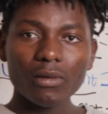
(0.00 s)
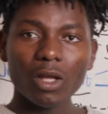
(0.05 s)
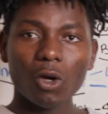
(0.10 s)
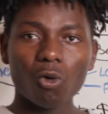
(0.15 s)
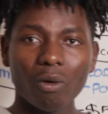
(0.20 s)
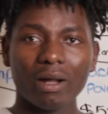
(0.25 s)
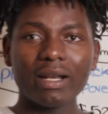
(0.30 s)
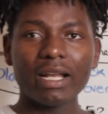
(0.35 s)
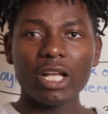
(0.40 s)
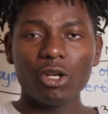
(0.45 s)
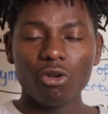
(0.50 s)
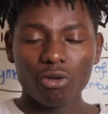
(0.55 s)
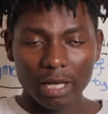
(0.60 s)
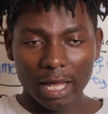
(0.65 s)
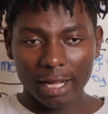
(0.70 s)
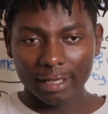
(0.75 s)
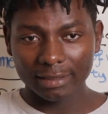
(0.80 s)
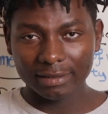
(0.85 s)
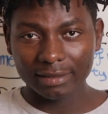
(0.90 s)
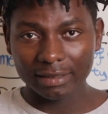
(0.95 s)
right now in the
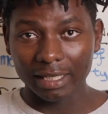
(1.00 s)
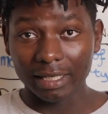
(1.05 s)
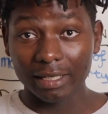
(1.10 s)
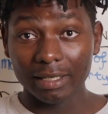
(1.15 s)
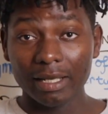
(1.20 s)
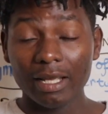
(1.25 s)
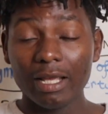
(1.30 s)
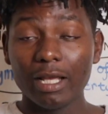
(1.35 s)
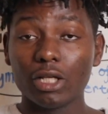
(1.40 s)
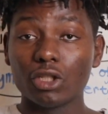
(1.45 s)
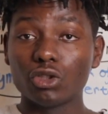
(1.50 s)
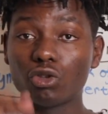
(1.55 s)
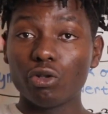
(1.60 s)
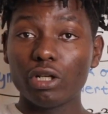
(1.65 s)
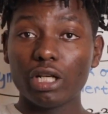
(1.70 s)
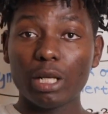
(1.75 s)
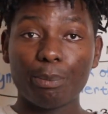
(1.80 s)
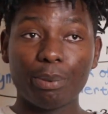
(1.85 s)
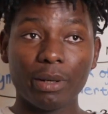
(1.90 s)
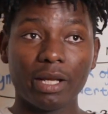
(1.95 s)
United States, during
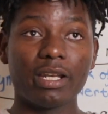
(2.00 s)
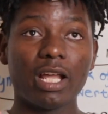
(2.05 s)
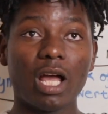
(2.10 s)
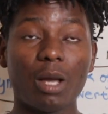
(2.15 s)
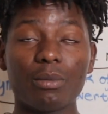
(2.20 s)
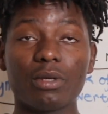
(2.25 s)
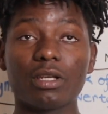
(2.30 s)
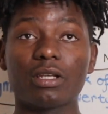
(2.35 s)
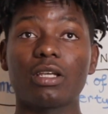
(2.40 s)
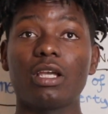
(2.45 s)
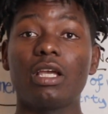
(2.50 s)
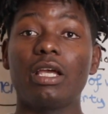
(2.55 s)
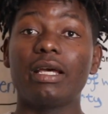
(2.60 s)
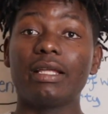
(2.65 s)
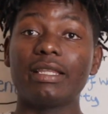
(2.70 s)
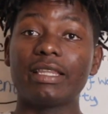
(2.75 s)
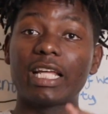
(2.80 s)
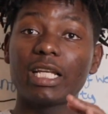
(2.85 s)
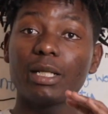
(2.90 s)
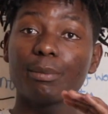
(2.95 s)
the pandemic,
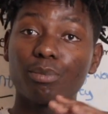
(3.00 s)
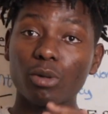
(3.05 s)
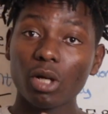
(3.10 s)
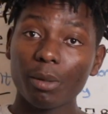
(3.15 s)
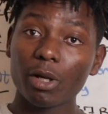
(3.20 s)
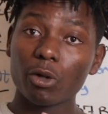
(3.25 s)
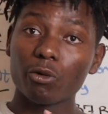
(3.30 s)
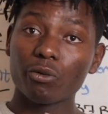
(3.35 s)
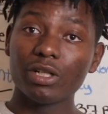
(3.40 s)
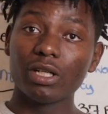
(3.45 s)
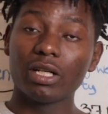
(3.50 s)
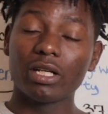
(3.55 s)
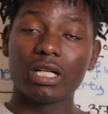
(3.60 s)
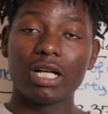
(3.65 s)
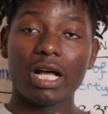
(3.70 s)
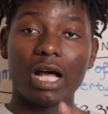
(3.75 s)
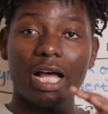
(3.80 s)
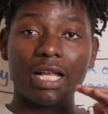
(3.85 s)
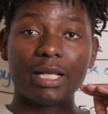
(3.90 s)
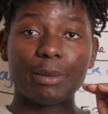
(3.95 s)
the
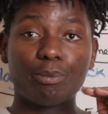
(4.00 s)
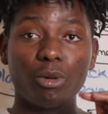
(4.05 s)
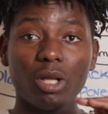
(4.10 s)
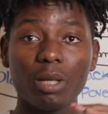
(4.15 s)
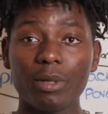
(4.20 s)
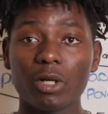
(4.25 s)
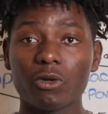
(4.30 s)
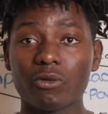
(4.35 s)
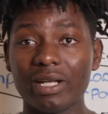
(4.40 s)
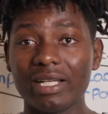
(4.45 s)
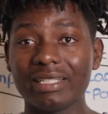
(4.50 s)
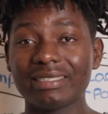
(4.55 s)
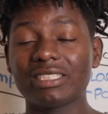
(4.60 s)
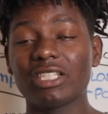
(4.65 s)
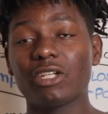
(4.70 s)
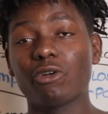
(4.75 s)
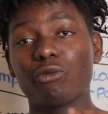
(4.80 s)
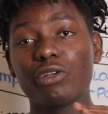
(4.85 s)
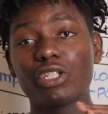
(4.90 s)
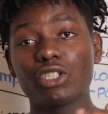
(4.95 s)
unemployment rate
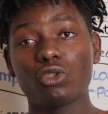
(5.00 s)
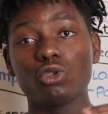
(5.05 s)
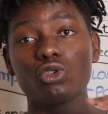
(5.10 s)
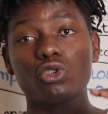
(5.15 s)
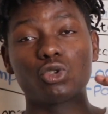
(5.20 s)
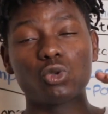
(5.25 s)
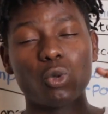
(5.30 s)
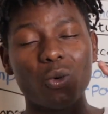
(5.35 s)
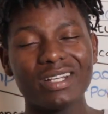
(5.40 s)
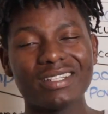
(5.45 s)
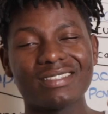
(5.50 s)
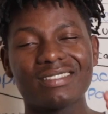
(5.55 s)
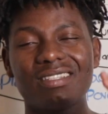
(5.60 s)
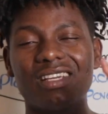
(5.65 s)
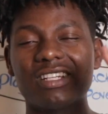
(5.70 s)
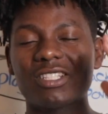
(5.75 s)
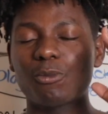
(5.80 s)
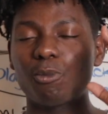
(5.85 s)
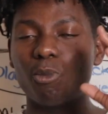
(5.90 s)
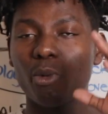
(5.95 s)
reached to
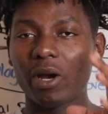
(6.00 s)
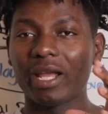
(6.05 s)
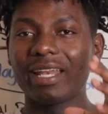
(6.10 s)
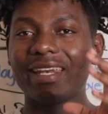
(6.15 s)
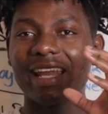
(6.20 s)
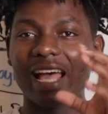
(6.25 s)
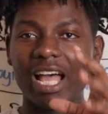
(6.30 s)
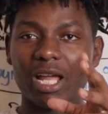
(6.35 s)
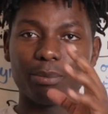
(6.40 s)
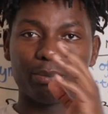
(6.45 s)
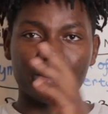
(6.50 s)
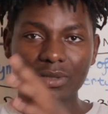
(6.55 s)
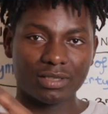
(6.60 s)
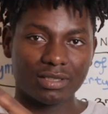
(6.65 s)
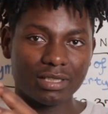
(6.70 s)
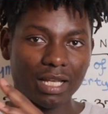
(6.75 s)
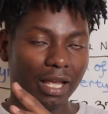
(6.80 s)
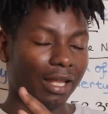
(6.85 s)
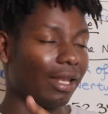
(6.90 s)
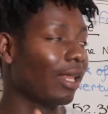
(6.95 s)

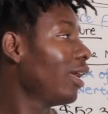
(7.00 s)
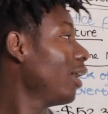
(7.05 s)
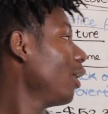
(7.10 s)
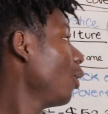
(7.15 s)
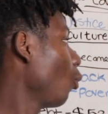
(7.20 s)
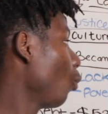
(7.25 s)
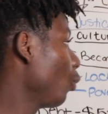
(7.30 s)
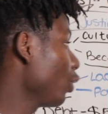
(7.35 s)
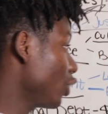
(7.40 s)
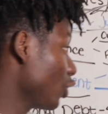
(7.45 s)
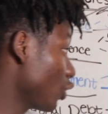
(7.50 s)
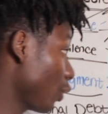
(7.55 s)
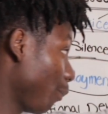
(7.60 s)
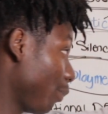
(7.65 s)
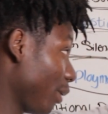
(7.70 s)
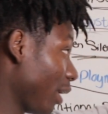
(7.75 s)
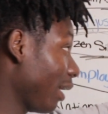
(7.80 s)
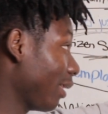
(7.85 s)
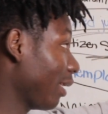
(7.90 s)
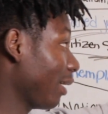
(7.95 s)
26.9%, which is
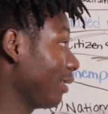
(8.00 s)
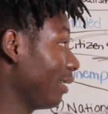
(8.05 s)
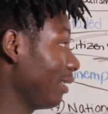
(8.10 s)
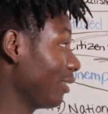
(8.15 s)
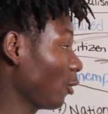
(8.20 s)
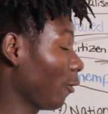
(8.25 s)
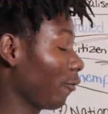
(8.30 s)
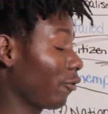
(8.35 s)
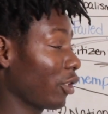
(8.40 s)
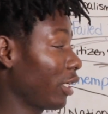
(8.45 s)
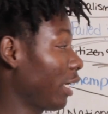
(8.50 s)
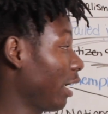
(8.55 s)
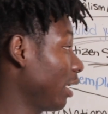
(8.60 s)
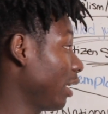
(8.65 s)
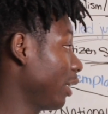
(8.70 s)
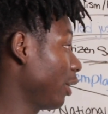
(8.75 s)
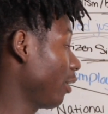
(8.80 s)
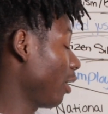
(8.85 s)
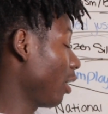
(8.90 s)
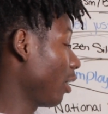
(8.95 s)
bigger than this of
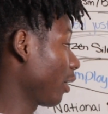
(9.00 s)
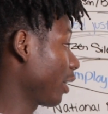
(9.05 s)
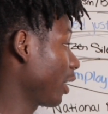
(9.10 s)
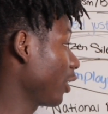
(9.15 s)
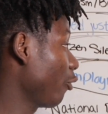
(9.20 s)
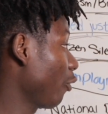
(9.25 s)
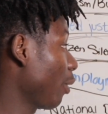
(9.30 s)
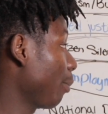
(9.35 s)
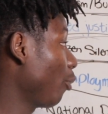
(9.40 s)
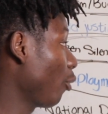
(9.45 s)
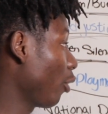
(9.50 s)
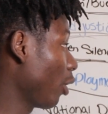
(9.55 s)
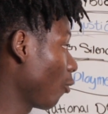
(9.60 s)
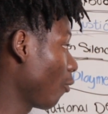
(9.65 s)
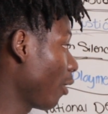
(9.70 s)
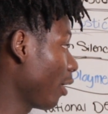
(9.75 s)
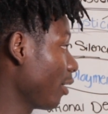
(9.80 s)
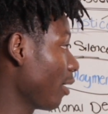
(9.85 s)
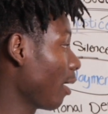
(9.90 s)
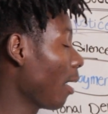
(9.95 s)
Kenya reported
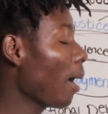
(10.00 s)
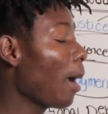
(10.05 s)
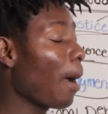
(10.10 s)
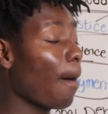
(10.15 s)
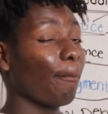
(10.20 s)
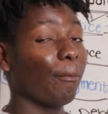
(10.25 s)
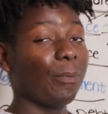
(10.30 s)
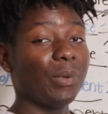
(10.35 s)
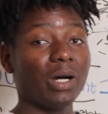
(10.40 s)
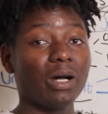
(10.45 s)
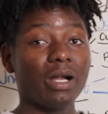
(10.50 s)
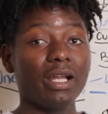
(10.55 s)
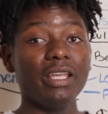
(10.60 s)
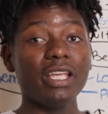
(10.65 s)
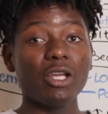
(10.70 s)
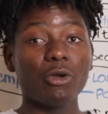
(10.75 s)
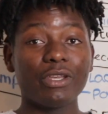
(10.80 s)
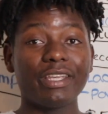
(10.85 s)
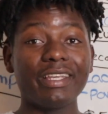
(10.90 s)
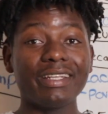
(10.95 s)
right here. But
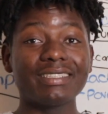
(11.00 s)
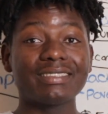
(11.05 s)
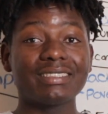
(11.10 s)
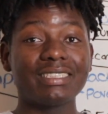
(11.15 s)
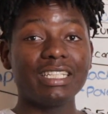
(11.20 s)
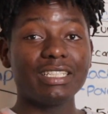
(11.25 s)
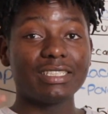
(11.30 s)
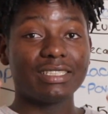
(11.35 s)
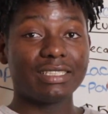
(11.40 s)
here you can still